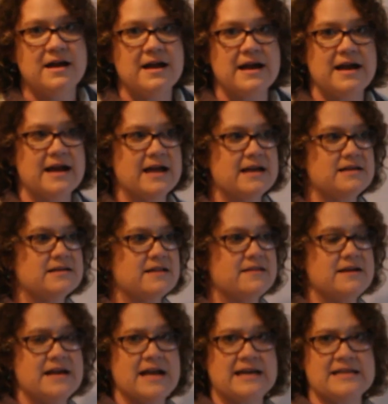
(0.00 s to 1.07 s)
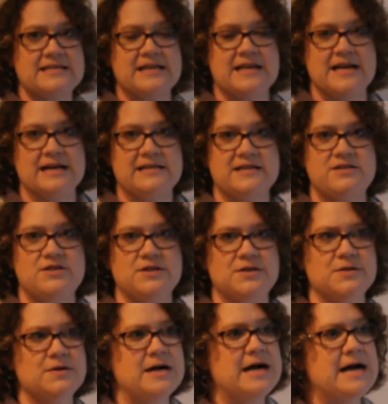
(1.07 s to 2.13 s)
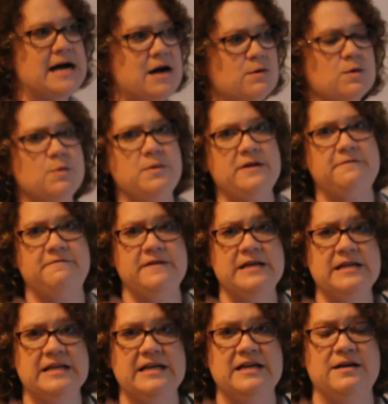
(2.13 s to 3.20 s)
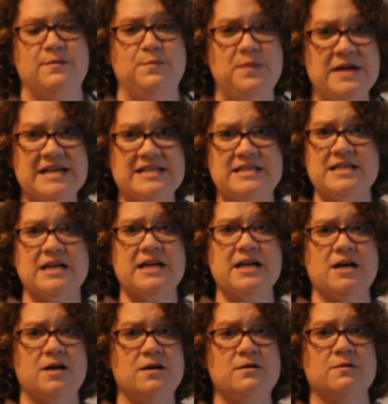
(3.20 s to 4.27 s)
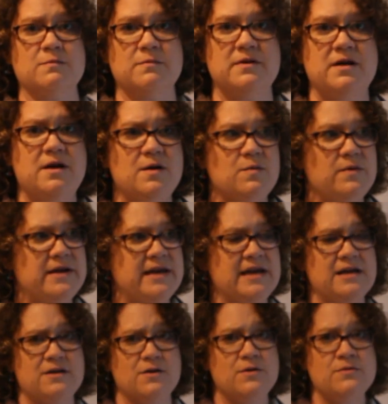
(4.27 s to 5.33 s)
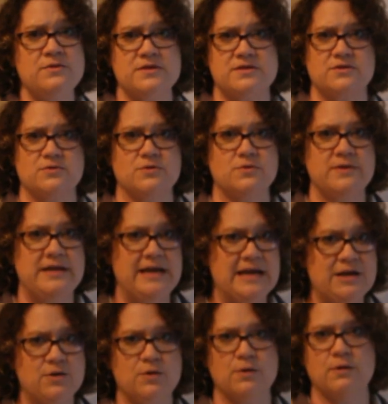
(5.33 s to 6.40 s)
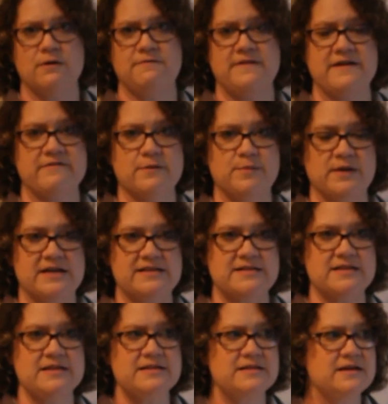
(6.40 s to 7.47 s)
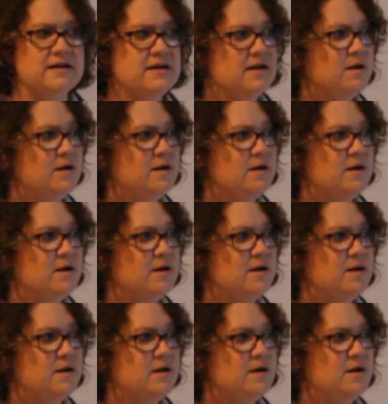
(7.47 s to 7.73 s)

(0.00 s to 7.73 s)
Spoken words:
And the neck is connected to how are we feeling being stuck at home. We can't go to school, we can't go to our favorite places.